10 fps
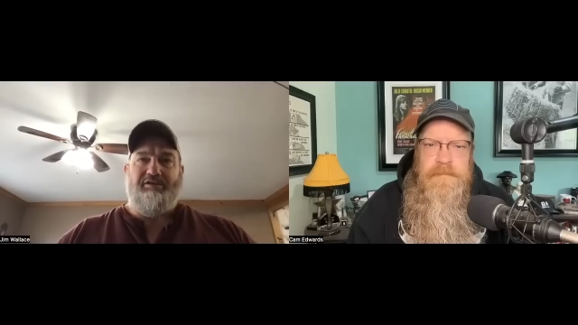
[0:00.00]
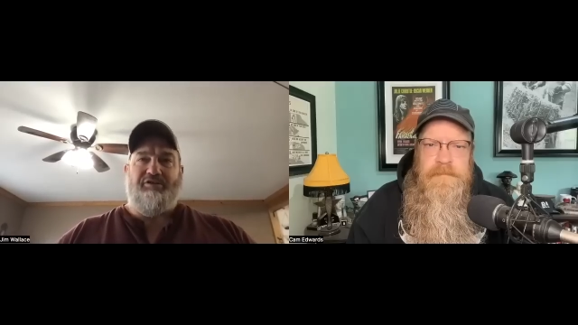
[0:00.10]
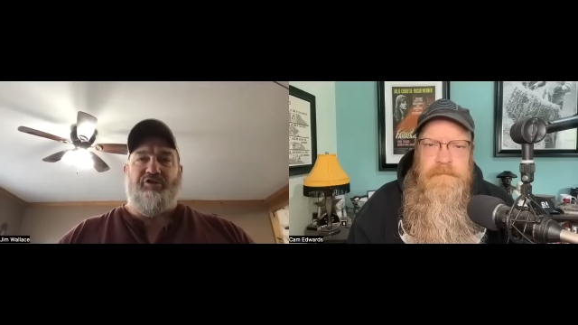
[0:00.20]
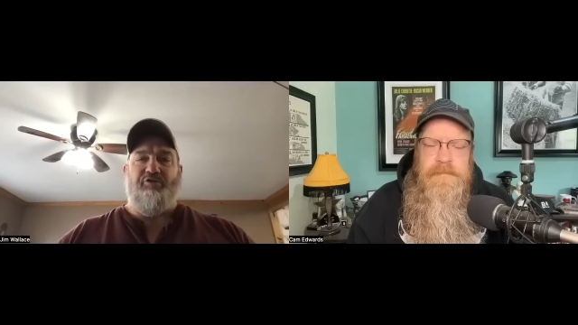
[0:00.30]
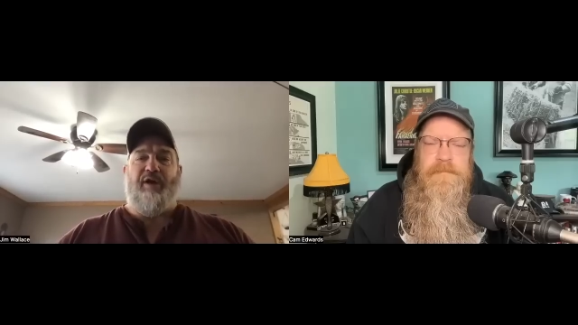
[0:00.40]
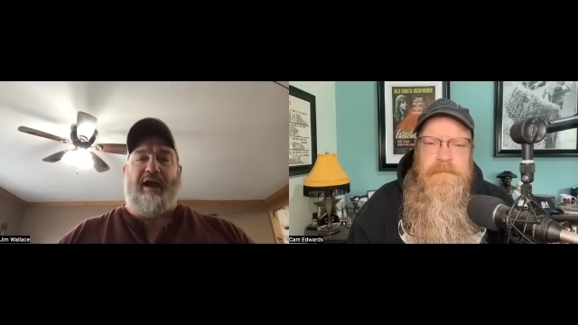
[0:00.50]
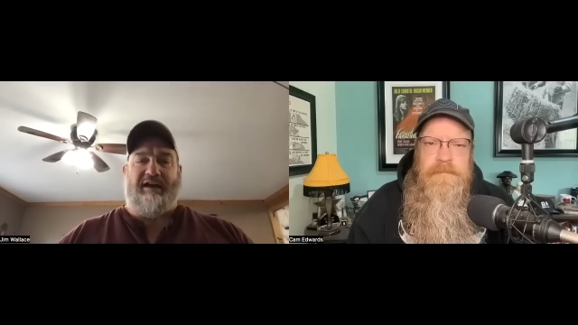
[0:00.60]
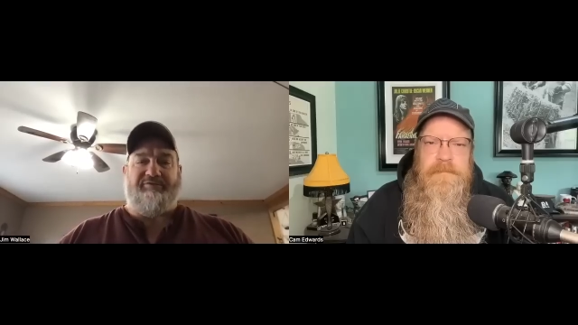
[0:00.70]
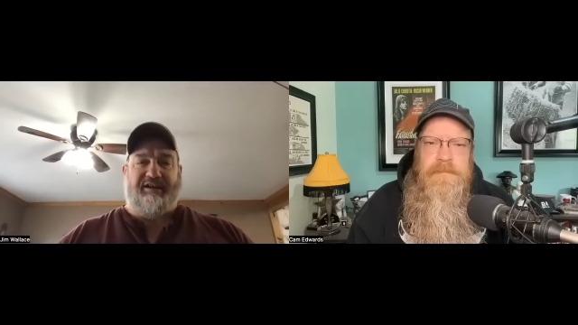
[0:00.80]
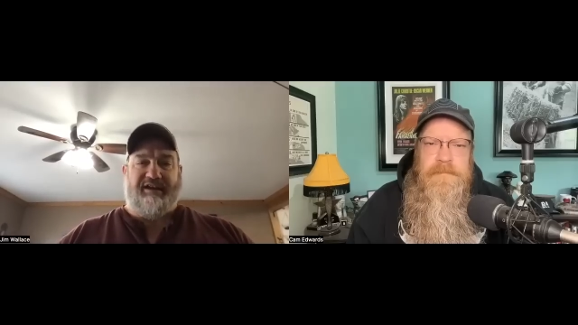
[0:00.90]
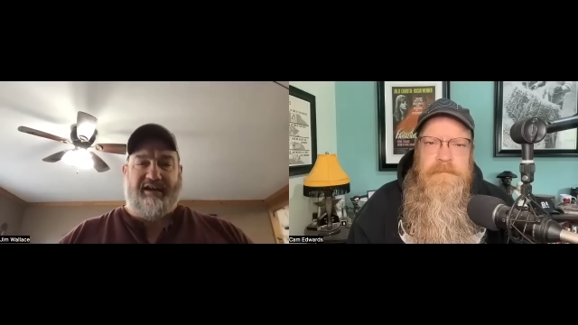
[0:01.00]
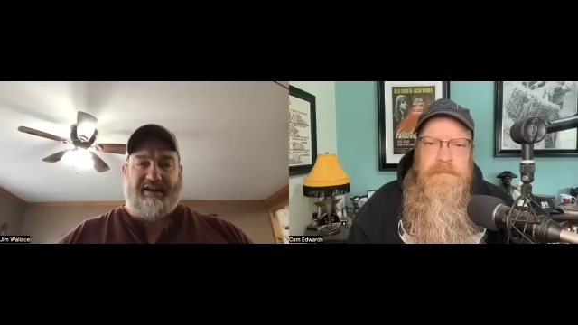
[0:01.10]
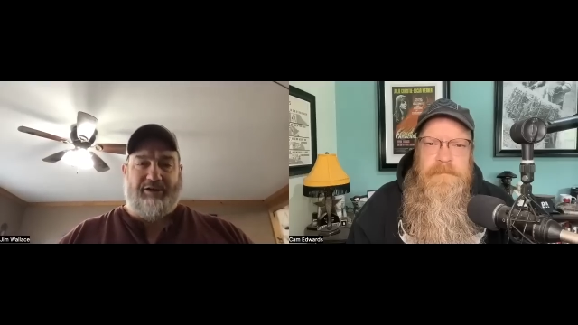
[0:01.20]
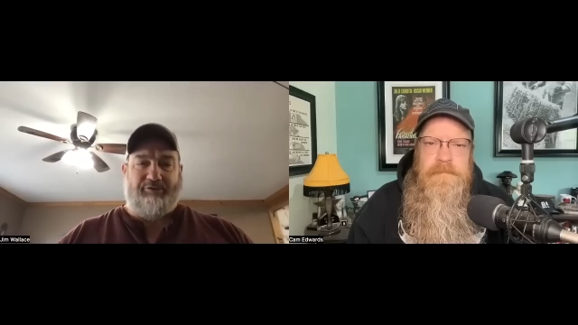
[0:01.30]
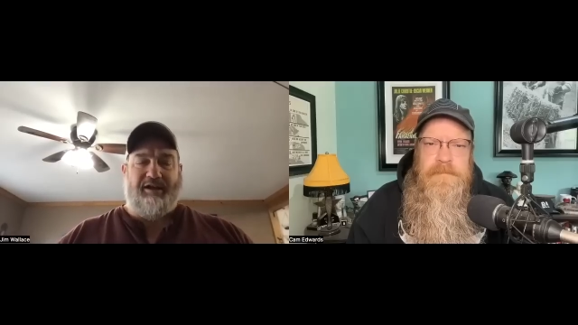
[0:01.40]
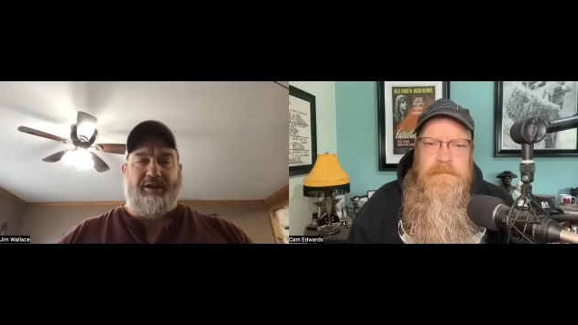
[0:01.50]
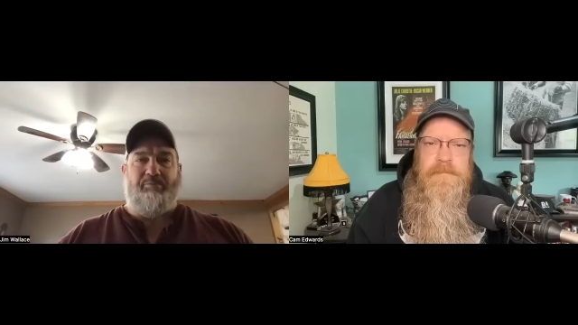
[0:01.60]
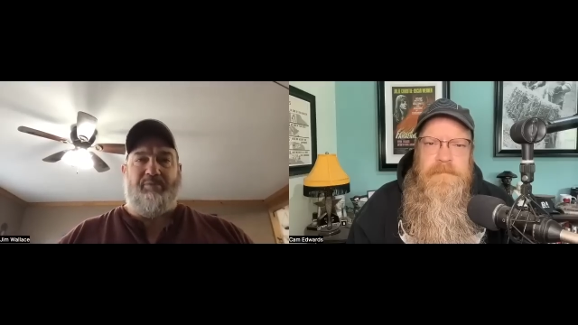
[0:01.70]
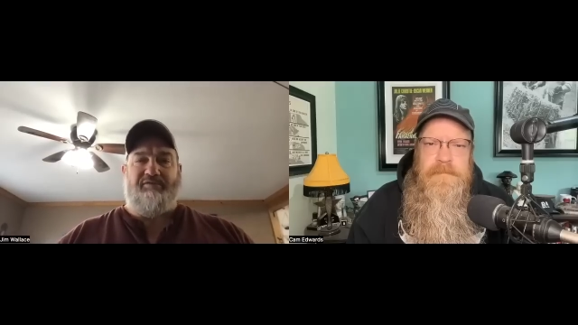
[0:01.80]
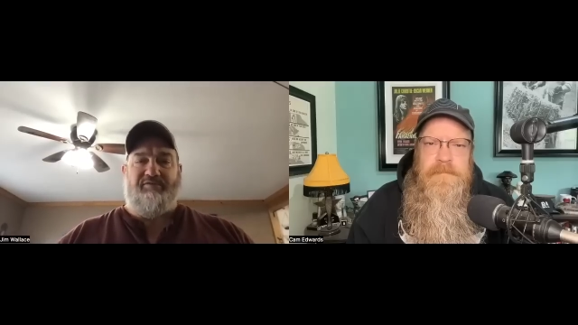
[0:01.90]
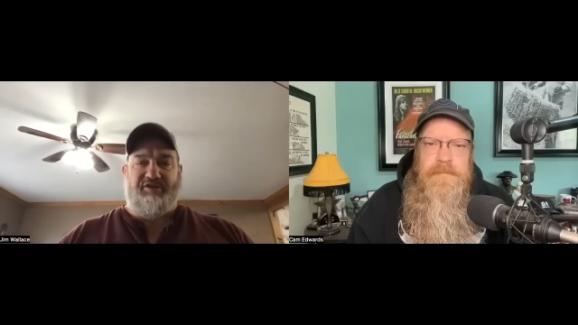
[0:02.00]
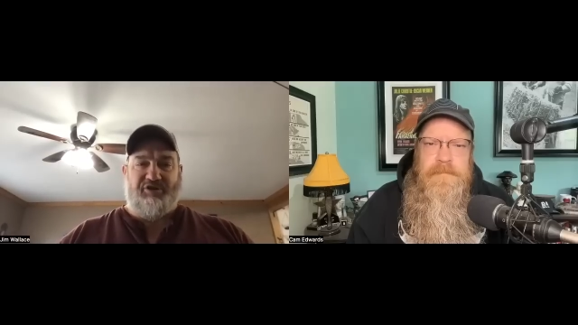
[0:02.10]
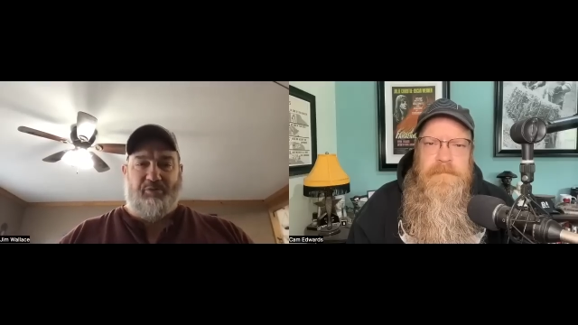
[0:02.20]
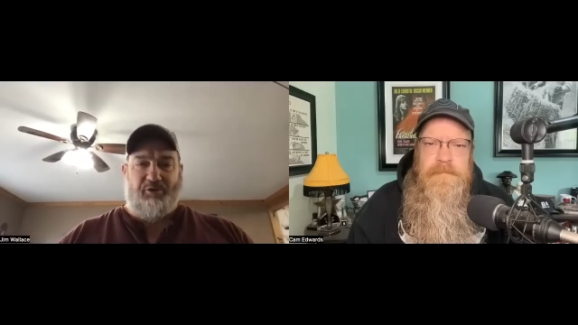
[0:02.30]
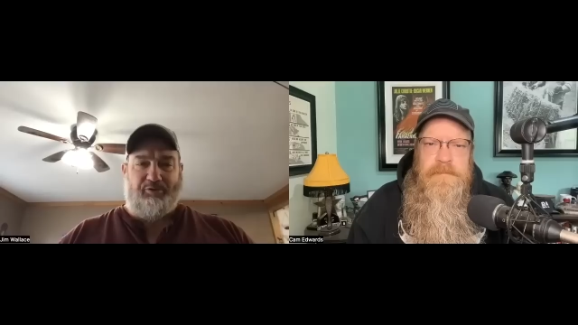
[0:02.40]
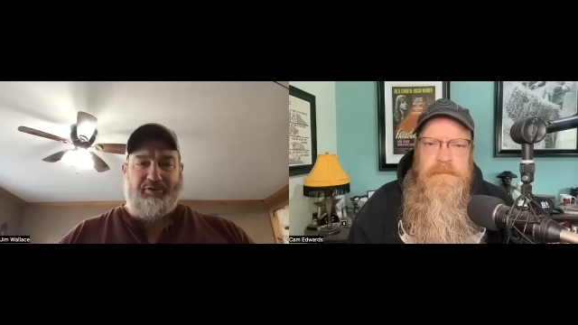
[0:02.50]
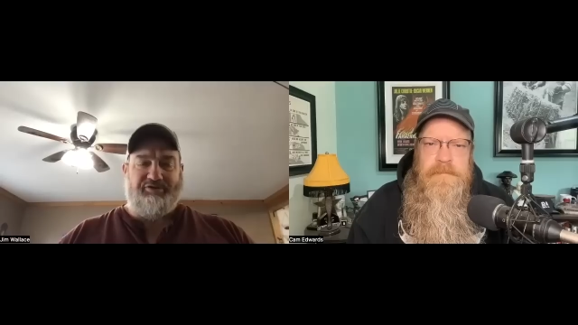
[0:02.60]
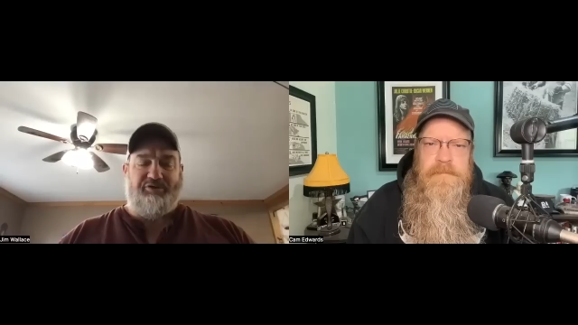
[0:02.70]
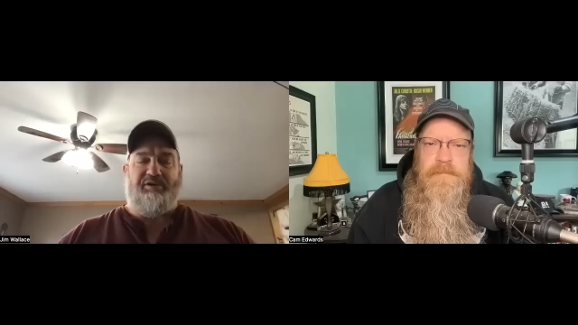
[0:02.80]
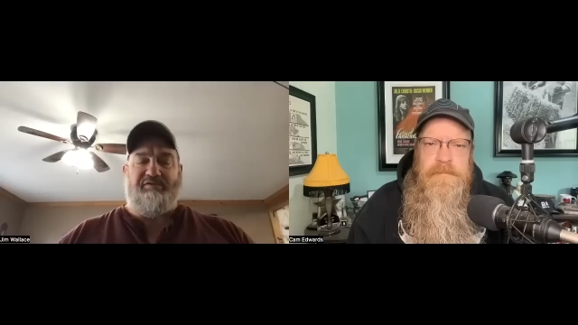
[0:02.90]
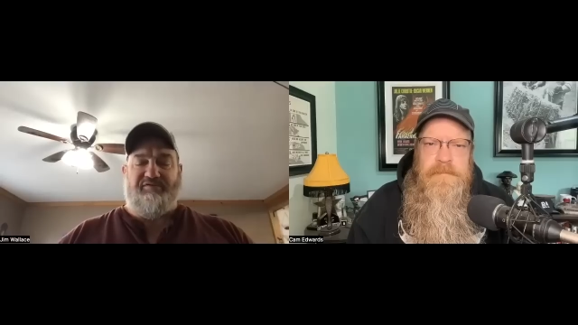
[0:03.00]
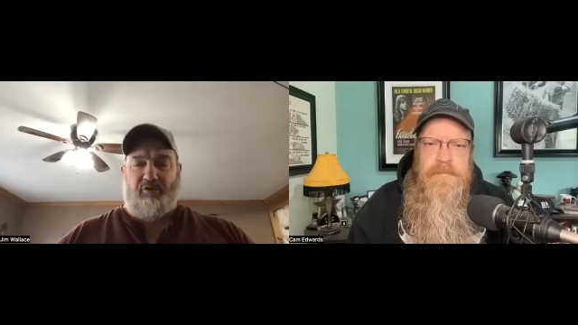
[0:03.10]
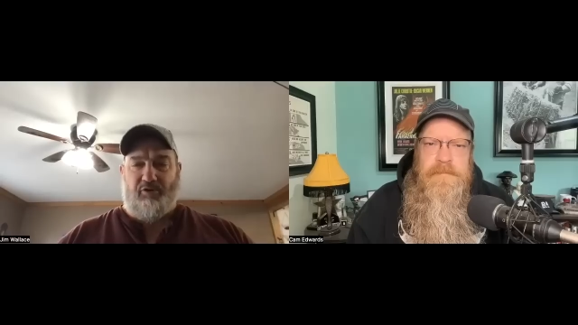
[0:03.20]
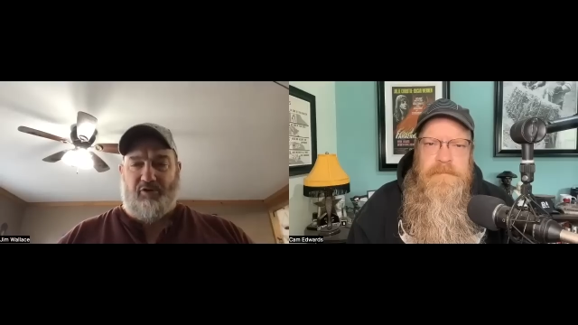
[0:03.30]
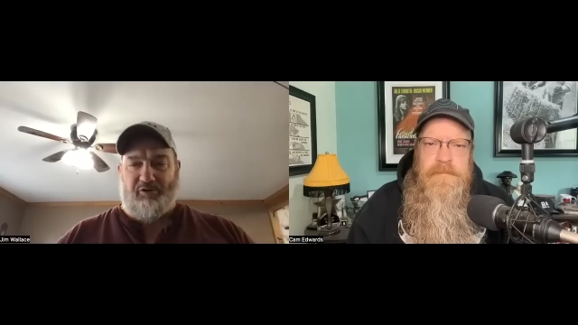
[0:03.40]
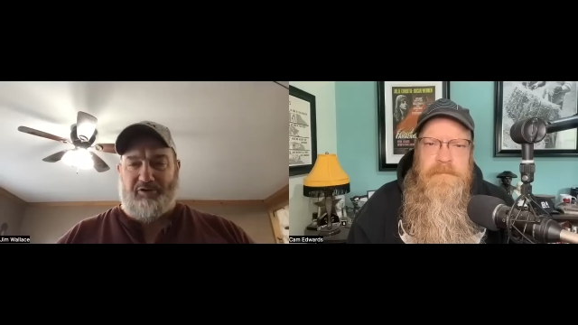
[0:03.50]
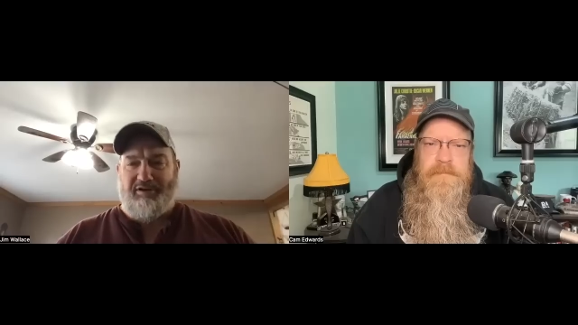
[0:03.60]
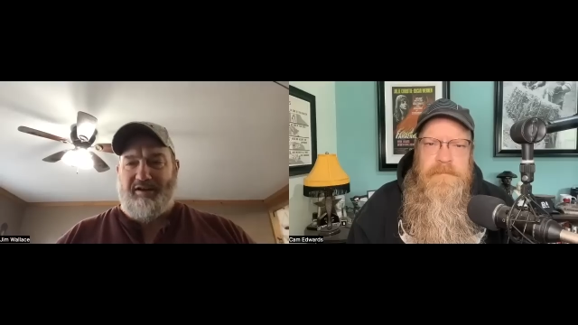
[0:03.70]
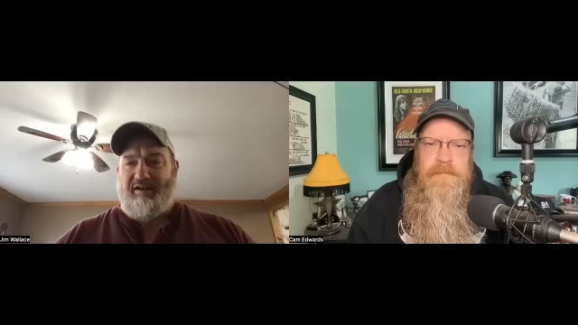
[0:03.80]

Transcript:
Speaker 1: You have to get out and be visible, to be vocal,